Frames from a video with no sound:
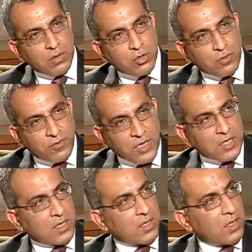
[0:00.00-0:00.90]
to fix
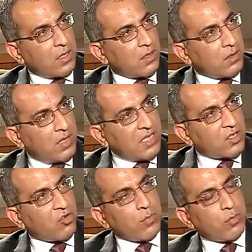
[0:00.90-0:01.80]
these
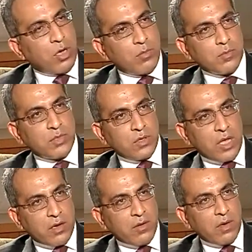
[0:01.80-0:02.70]
3 problems so
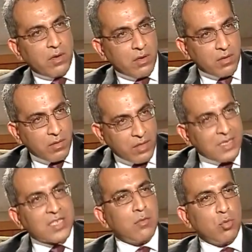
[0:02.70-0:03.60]
that things
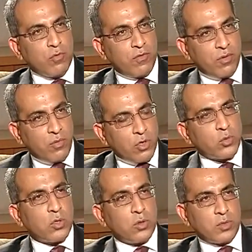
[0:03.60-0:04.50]
can move? What
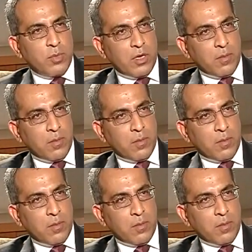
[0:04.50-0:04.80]
would those be?